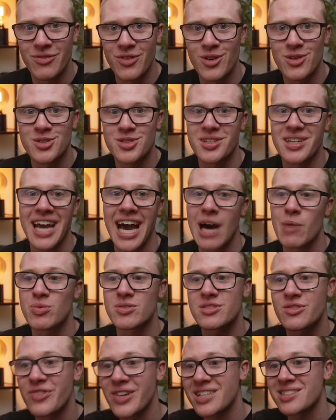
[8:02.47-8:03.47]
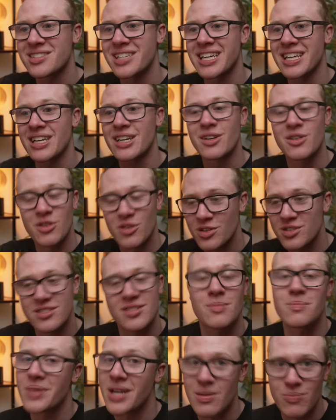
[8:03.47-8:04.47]
version, Apple's fixing
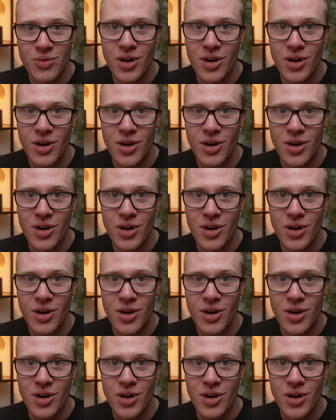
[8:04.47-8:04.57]
some big